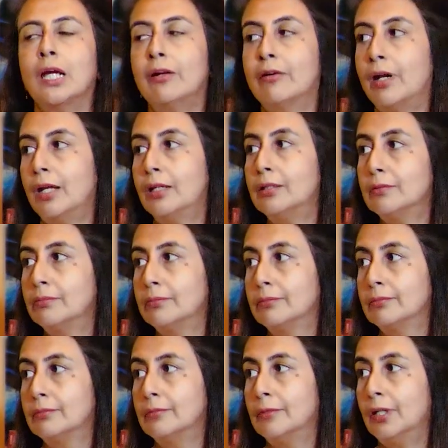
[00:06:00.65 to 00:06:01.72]
I read.
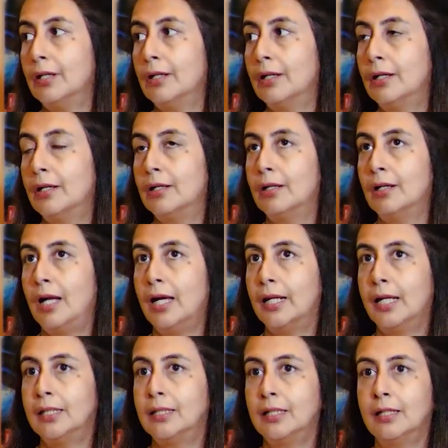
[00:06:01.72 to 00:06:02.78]

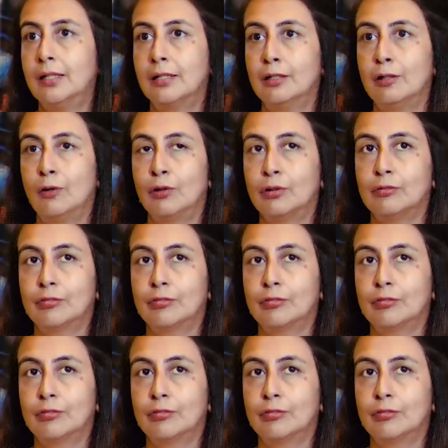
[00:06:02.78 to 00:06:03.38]
And I think a lot